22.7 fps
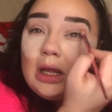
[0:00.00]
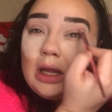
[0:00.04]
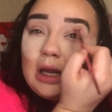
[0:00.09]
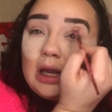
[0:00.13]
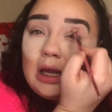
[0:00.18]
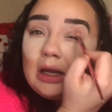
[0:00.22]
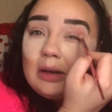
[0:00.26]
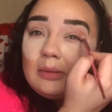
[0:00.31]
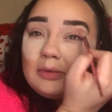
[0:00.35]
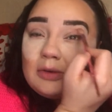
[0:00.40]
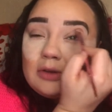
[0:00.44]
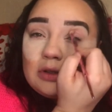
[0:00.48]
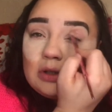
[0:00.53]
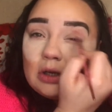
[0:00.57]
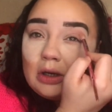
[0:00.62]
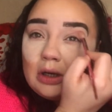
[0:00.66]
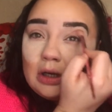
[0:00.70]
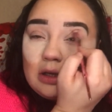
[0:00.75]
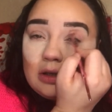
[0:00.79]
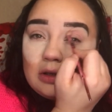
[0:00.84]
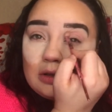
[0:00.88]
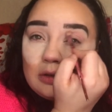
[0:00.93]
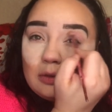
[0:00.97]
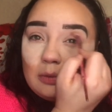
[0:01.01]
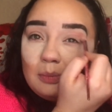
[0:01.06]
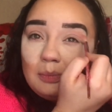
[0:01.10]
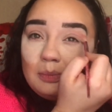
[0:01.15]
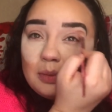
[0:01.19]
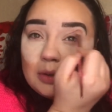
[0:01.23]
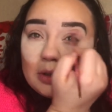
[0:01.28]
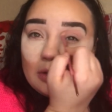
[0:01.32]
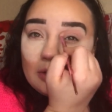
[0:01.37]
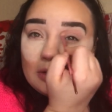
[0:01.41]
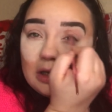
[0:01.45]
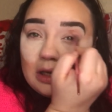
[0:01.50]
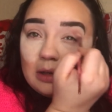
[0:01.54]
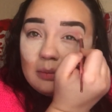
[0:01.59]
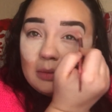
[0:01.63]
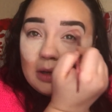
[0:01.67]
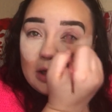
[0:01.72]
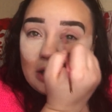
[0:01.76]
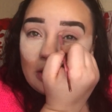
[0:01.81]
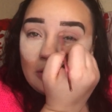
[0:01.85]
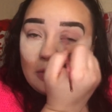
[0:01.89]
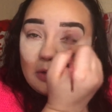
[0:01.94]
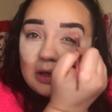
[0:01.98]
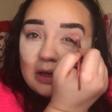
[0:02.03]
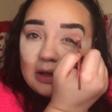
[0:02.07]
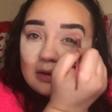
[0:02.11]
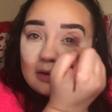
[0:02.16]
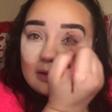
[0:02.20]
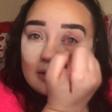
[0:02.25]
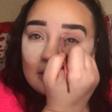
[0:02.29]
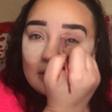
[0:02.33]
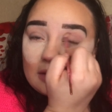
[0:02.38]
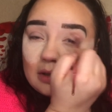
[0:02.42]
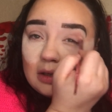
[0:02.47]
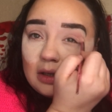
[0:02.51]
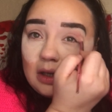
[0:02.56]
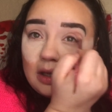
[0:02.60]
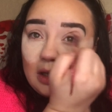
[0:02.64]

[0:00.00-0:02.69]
and I'm starting to build in my crease.